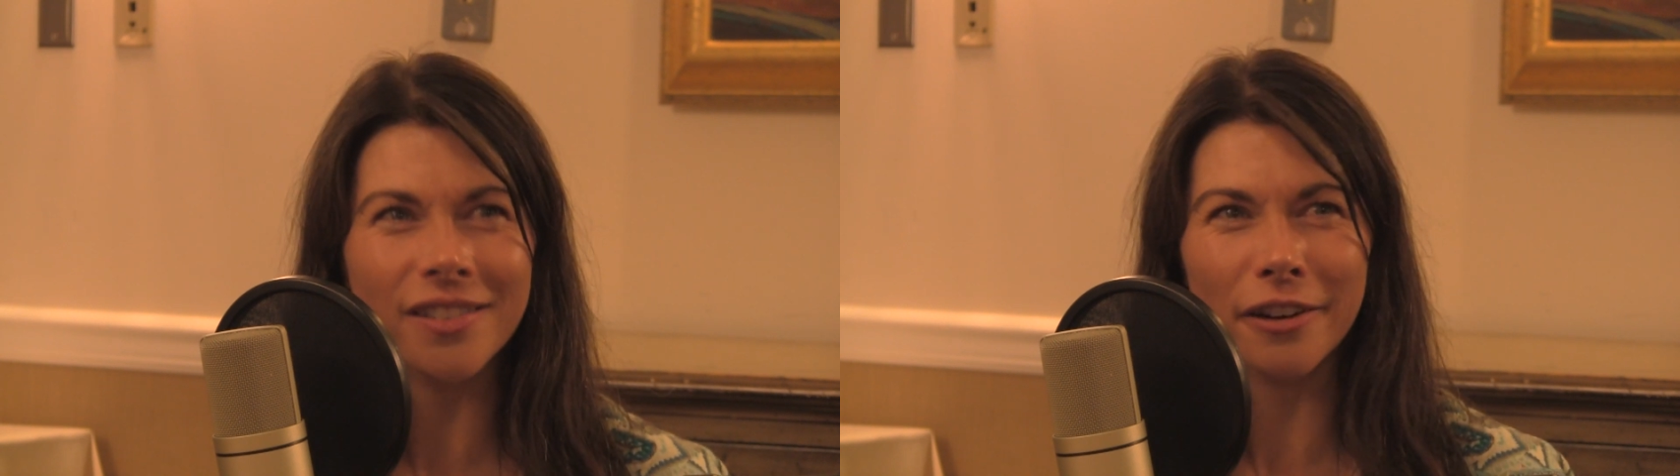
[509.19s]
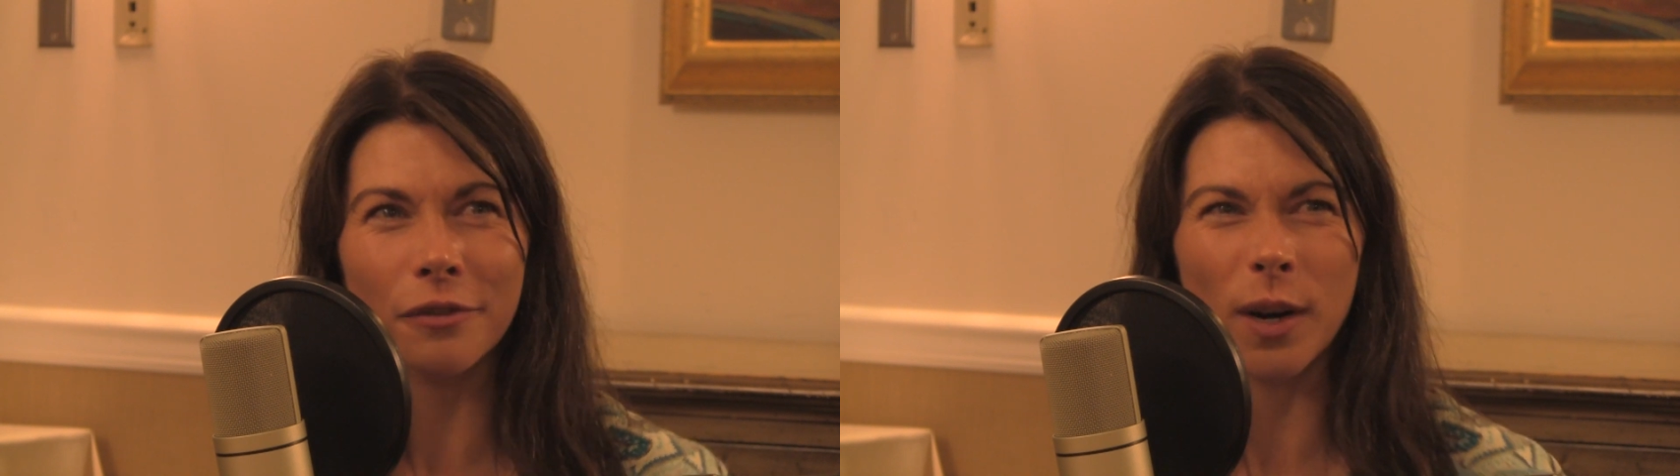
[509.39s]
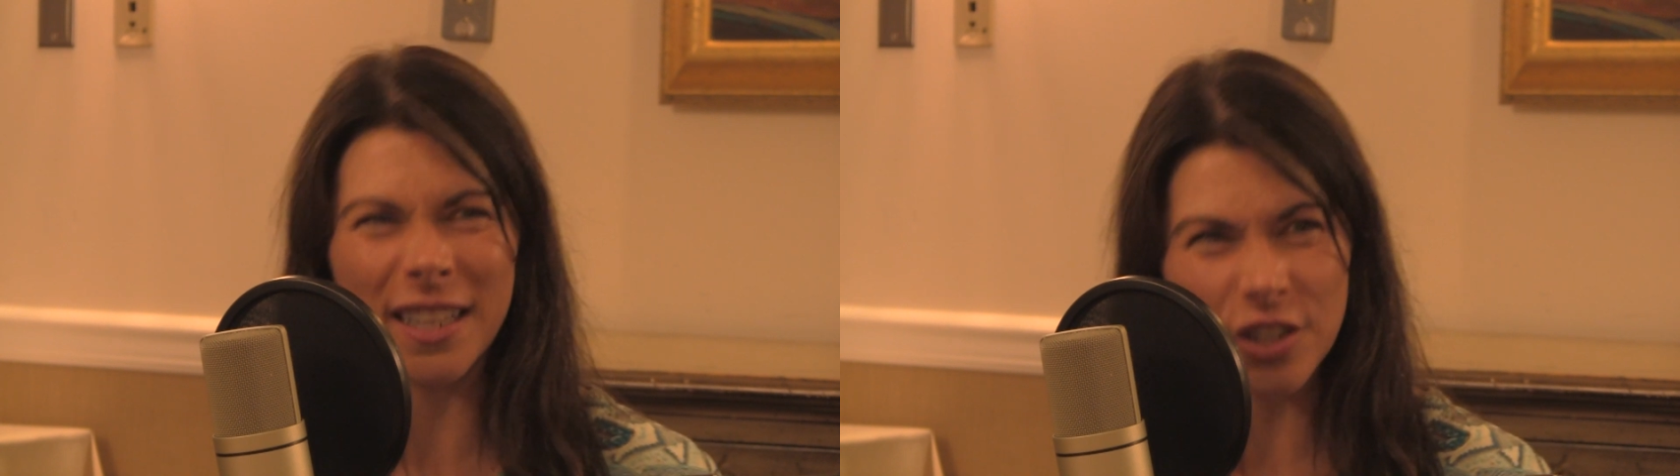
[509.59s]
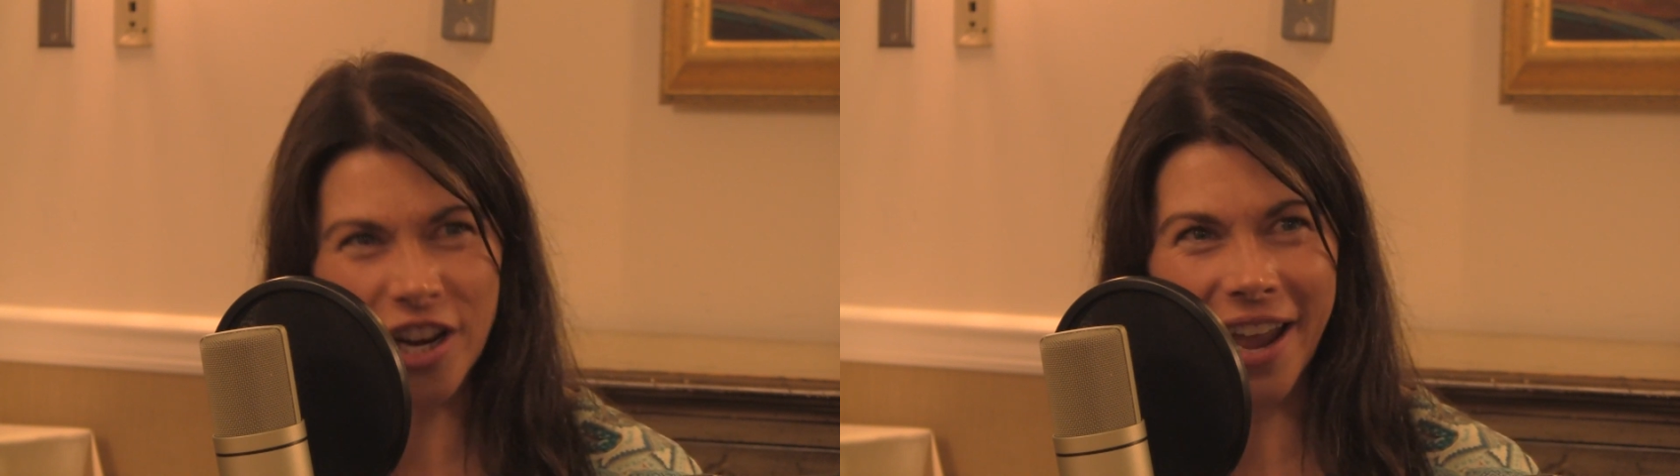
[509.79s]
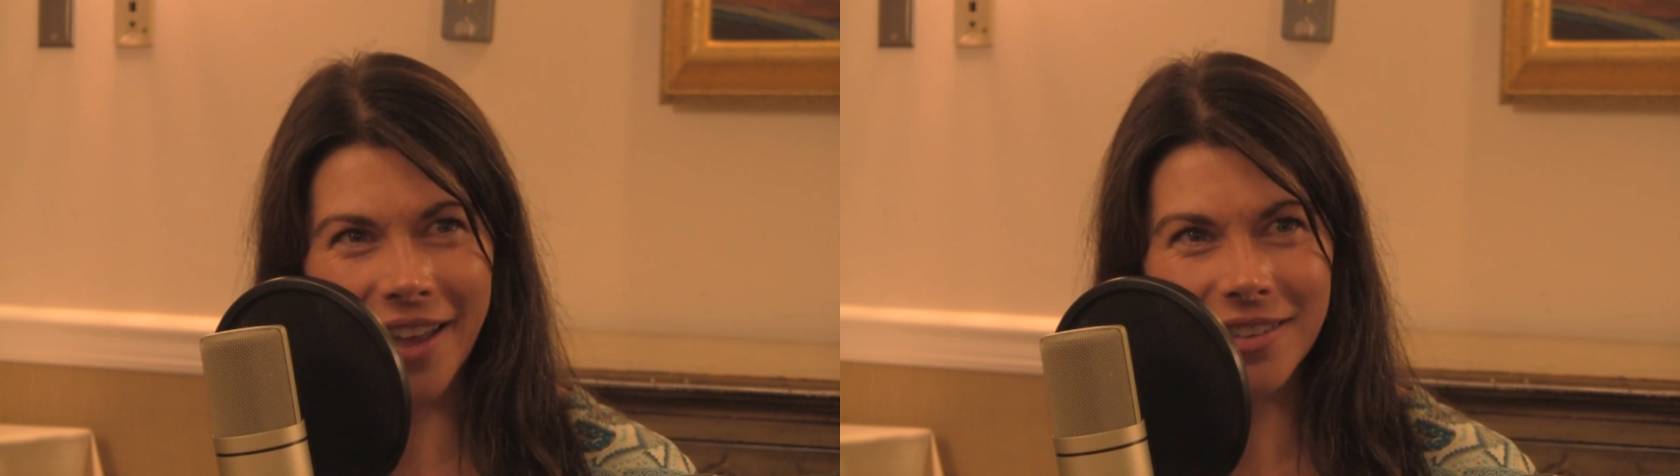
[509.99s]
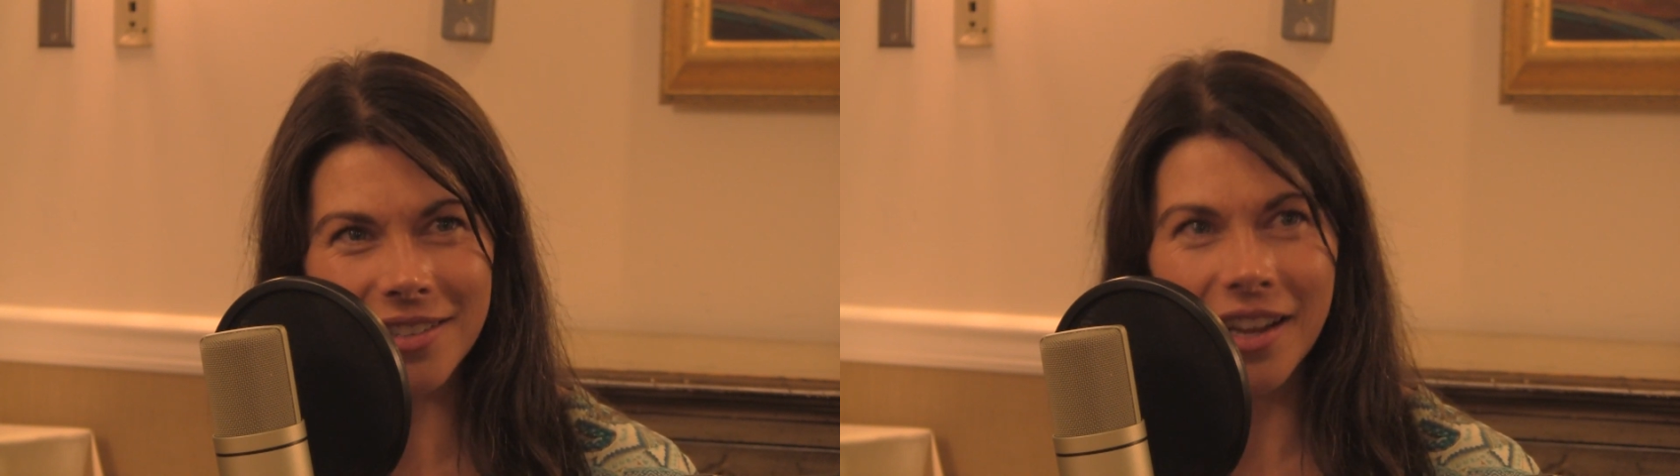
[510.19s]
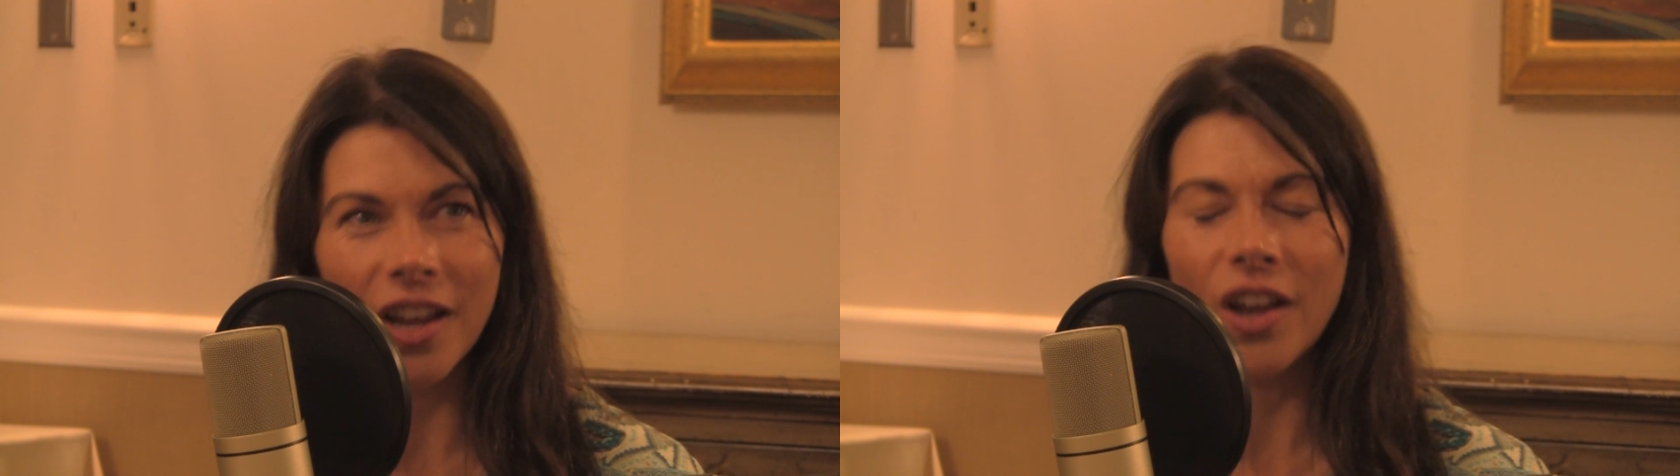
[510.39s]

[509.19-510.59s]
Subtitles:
Therefore, it's jazz.